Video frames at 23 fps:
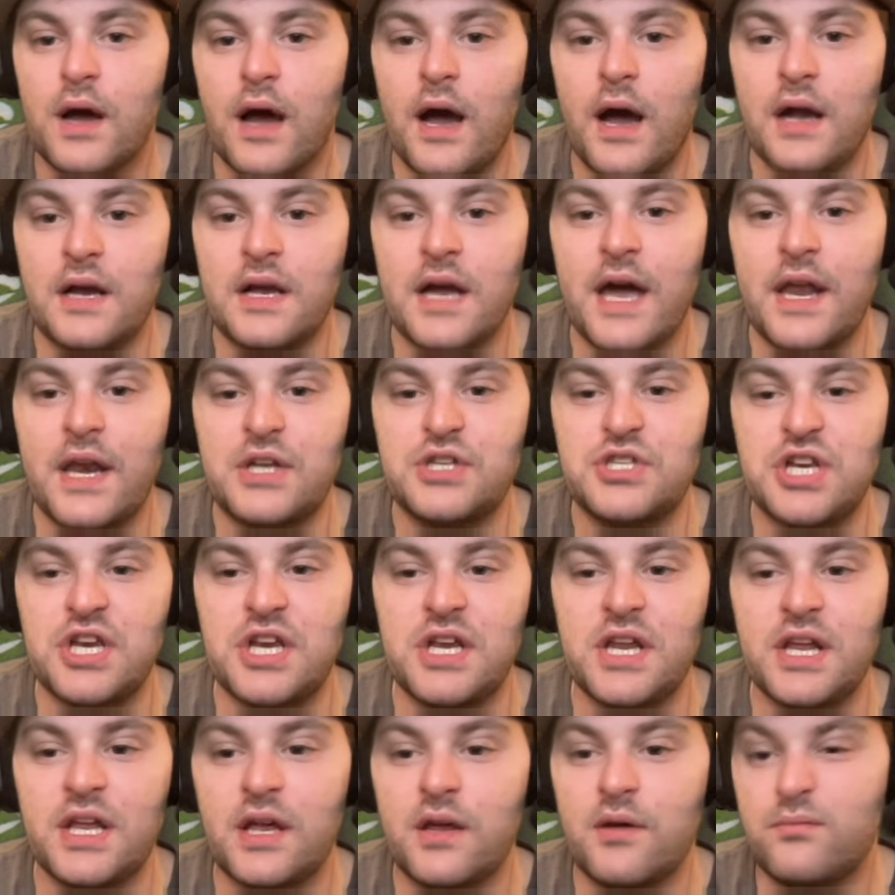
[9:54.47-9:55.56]
kind of
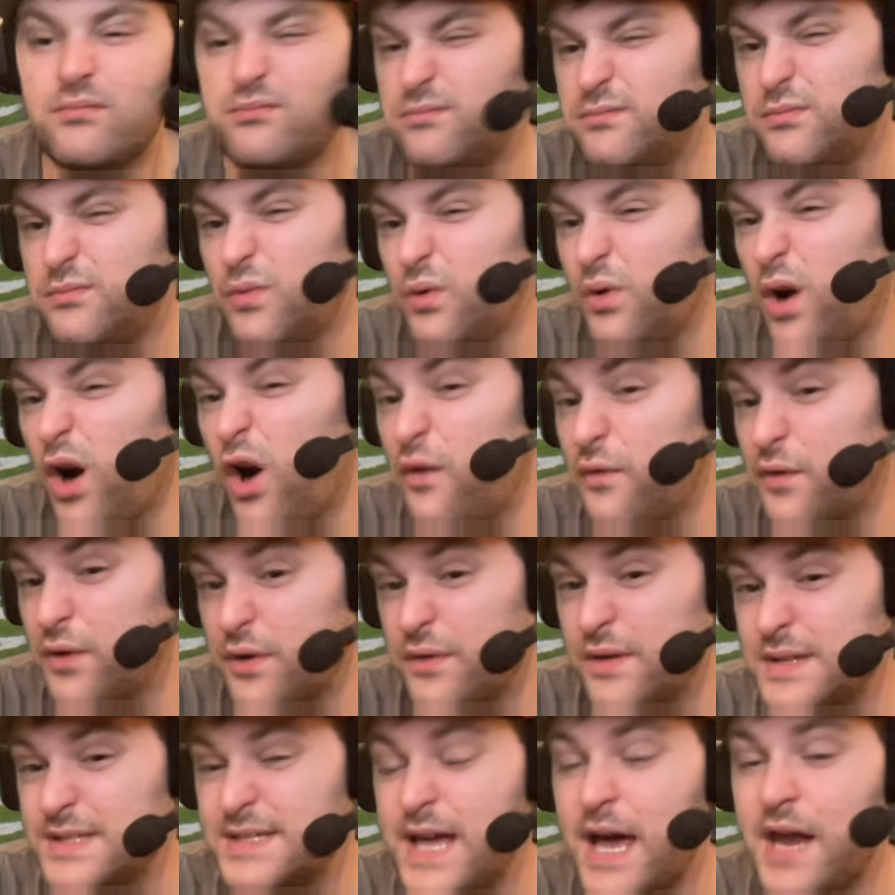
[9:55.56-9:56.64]
cheating over to
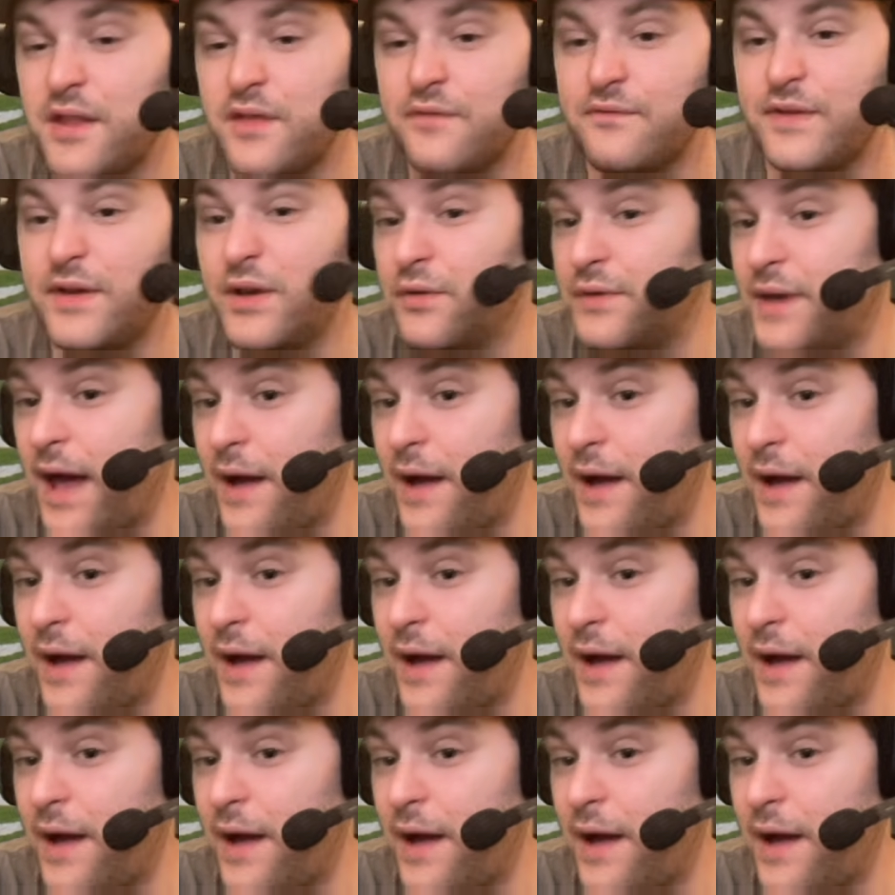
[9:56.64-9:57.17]
this side of the field.